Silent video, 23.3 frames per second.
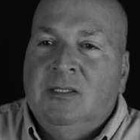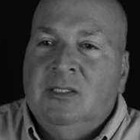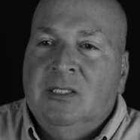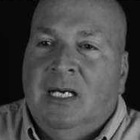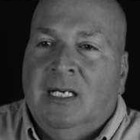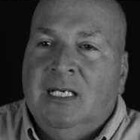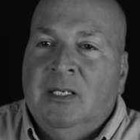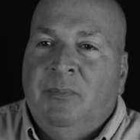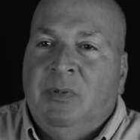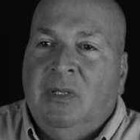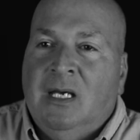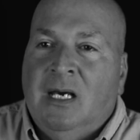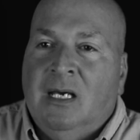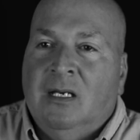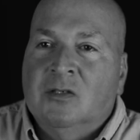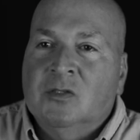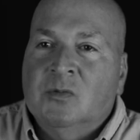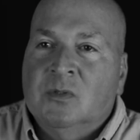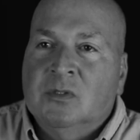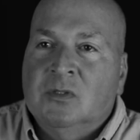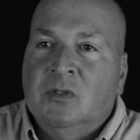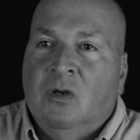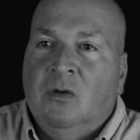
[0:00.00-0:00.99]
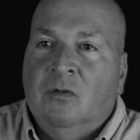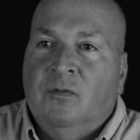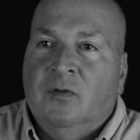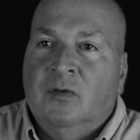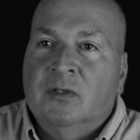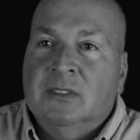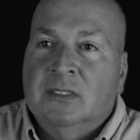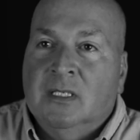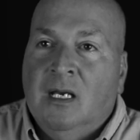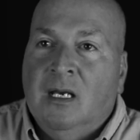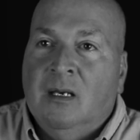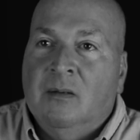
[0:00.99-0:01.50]
Johnny Palano's was known for
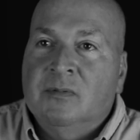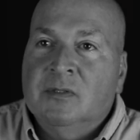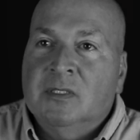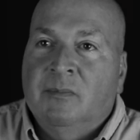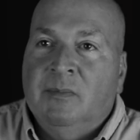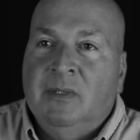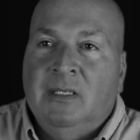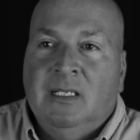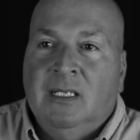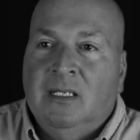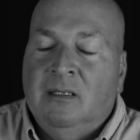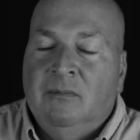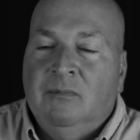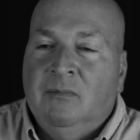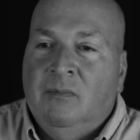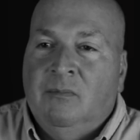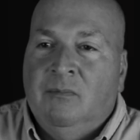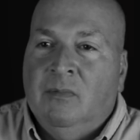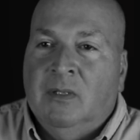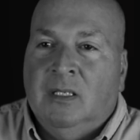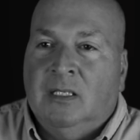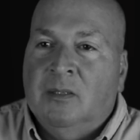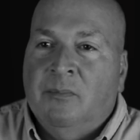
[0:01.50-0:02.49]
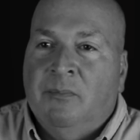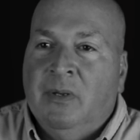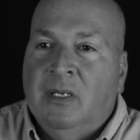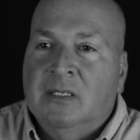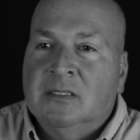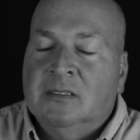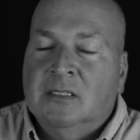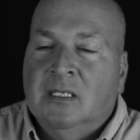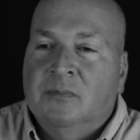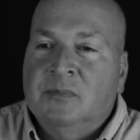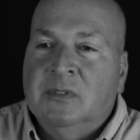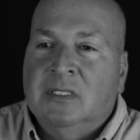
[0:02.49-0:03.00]
subs. I mean, he had like the best
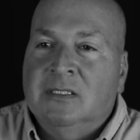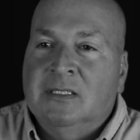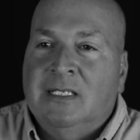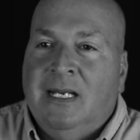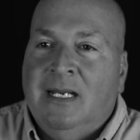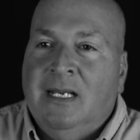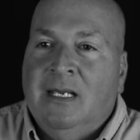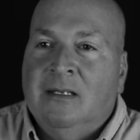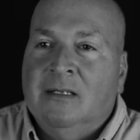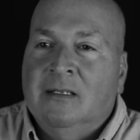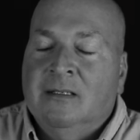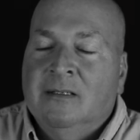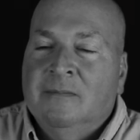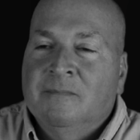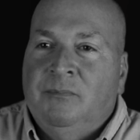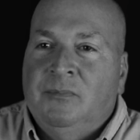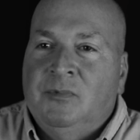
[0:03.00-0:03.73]
subs in town.